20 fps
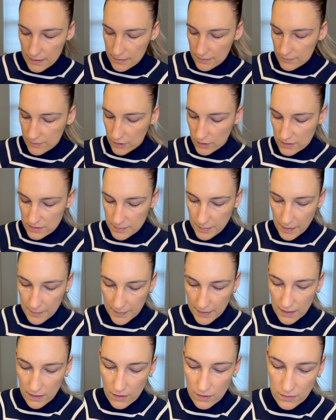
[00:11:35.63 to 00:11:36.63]
Of course, by my
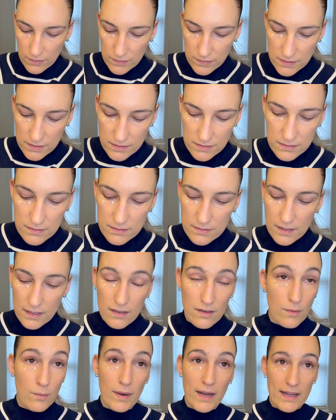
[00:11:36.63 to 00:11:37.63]
nose. I don't know
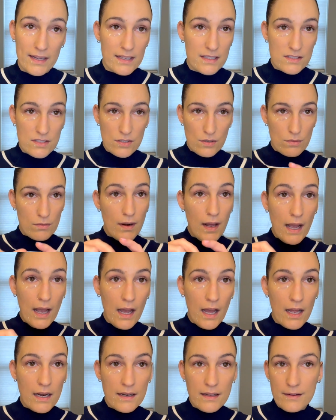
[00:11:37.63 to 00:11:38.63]
why I get so
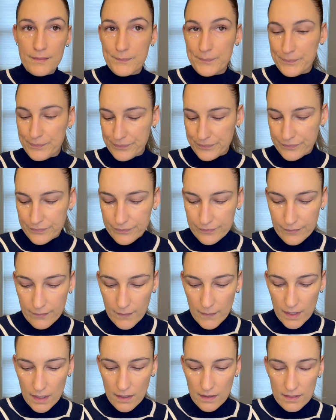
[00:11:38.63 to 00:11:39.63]
red.
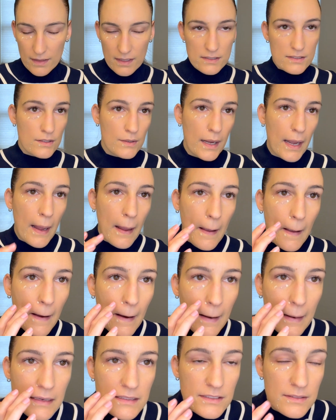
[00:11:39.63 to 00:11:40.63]
That's okay. All
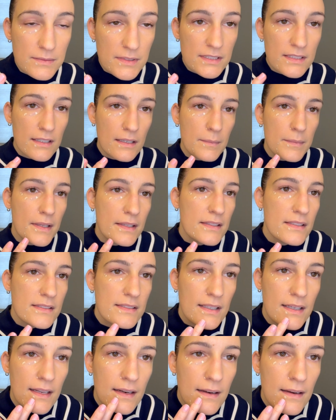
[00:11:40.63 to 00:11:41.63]
right, so I'm just gonna blend this
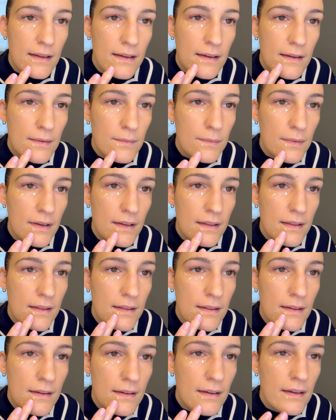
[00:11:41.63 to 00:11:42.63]
in with,
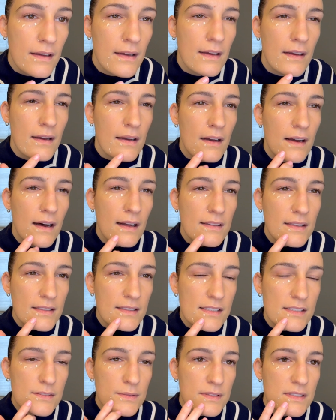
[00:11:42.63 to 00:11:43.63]
I'll let
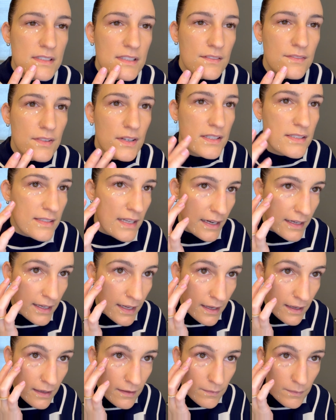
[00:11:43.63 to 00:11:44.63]
this one sit for a
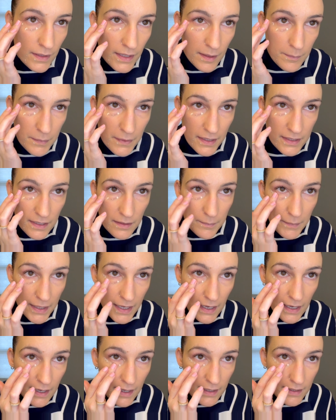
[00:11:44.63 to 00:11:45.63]
second while I blend in my
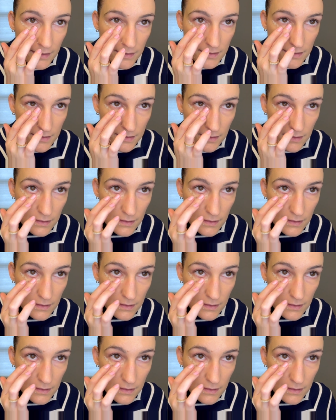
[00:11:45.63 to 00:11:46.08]
eyes.